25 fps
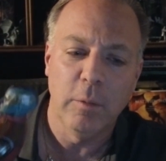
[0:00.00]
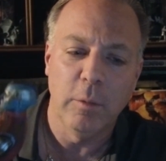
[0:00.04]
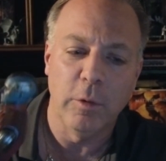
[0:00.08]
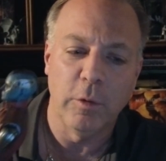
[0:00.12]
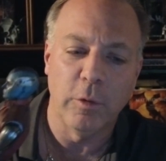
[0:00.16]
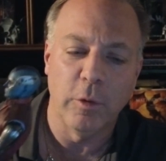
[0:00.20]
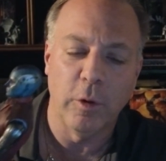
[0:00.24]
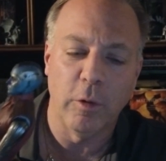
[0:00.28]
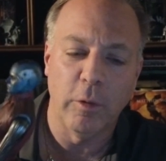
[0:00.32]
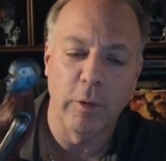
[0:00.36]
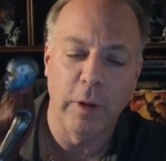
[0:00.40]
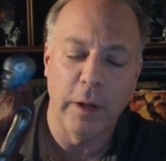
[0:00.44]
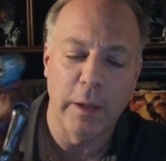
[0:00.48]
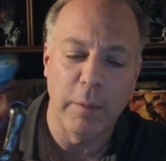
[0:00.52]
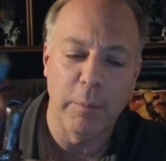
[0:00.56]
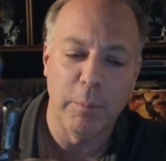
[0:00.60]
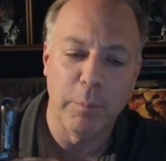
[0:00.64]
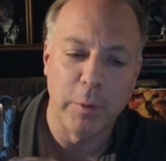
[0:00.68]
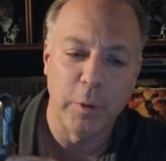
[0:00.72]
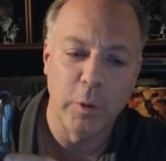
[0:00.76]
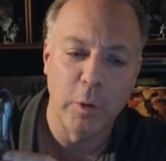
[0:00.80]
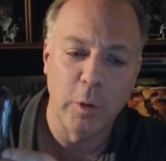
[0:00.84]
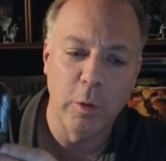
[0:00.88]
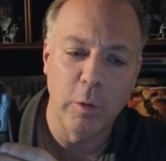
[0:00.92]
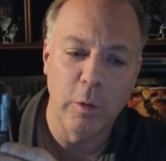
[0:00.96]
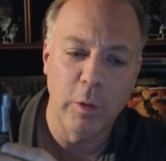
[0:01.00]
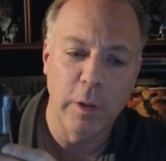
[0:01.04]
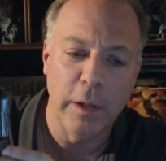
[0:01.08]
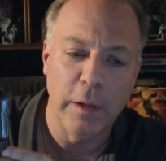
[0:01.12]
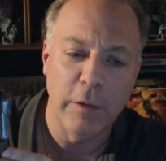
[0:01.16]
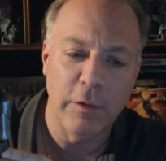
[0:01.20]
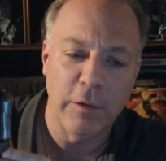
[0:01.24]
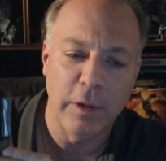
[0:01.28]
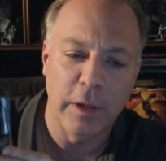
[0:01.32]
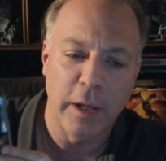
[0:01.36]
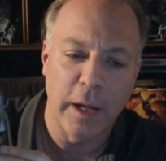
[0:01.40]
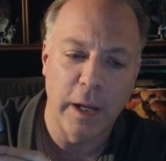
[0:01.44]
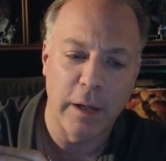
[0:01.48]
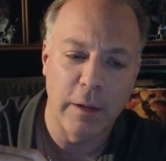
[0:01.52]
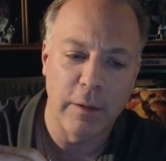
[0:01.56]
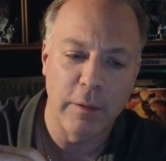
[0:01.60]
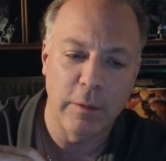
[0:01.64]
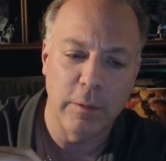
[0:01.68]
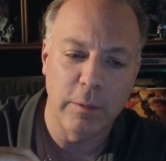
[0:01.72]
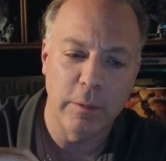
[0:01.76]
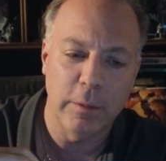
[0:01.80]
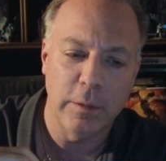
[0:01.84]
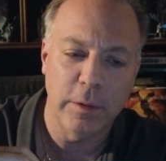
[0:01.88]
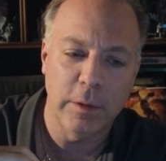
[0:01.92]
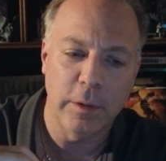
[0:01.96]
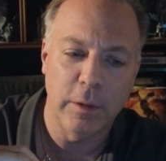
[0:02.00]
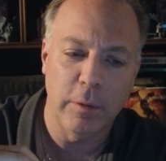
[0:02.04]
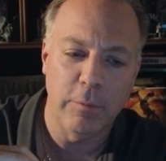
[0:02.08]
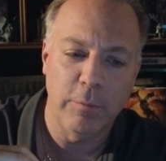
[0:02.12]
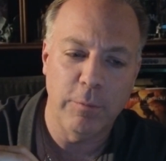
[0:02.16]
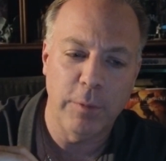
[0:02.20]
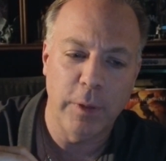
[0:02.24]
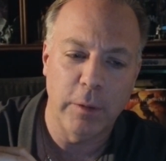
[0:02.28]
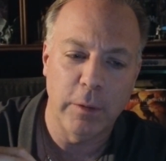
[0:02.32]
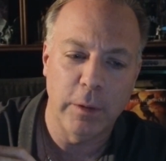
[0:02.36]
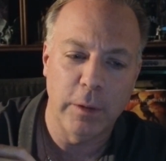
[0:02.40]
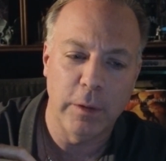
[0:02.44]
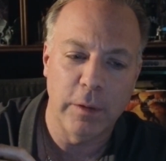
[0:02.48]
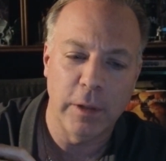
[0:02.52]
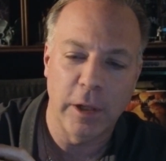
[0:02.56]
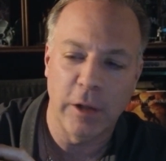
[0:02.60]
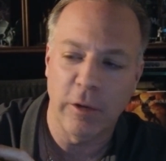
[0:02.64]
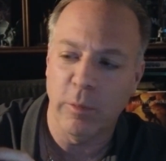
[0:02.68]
was already blue, and she kind of you know fell in.